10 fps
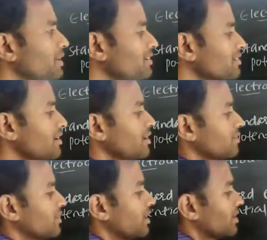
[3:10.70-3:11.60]
means
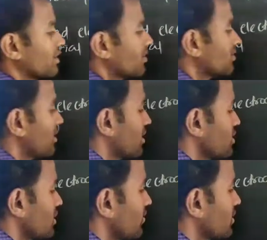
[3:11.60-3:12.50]
the
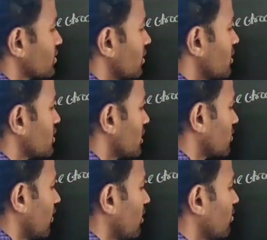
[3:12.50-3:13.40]
concentration of the solution
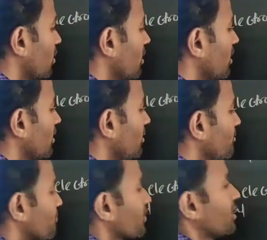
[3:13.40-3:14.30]
is 1 molar
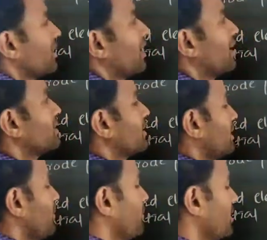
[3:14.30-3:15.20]
and the
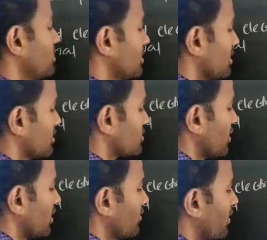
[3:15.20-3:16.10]
temperature is
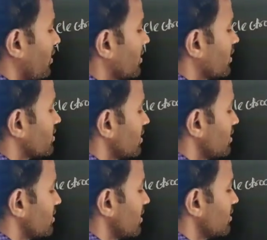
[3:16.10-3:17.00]
25 degrees
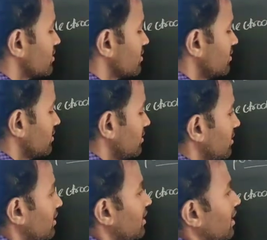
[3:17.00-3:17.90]
Celsius,
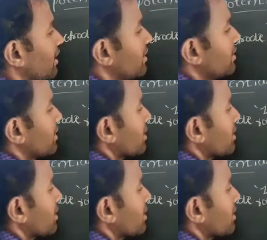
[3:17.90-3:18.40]
and here